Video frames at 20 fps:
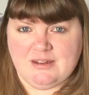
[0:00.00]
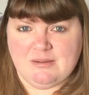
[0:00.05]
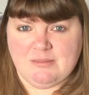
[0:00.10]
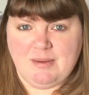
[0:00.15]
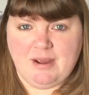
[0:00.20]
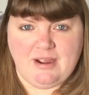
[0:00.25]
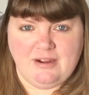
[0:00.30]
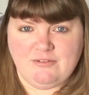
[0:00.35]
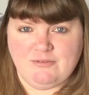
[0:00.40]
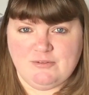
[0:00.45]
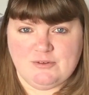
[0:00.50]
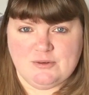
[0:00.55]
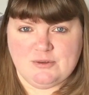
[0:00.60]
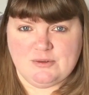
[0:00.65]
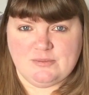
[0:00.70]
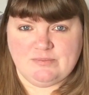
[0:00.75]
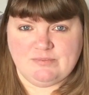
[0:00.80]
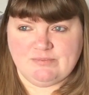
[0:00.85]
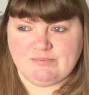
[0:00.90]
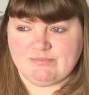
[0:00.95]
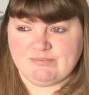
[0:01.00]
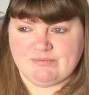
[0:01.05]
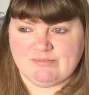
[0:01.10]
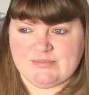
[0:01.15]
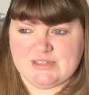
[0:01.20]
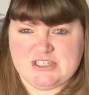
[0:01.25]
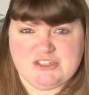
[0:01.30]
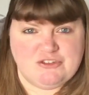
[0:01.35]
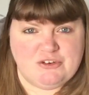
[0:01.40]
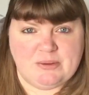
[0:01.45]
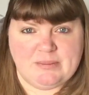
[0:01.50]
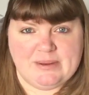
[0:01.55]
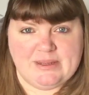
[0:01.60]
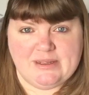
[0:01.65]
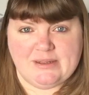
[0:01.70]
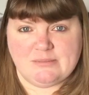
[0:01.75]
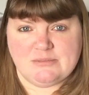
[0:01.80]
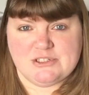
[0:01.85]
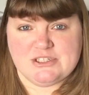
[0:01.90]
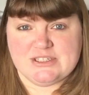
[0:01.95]
but I thought, screw it,
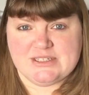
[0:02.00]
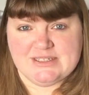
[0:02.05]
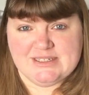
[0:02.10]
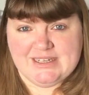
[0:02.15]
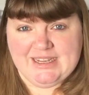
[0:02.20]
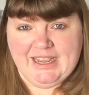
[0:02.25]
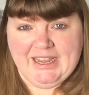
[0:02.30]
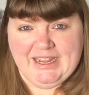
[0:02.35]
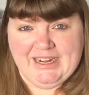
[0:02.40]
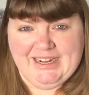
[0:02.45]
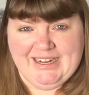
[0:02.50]
I'm just gonna go.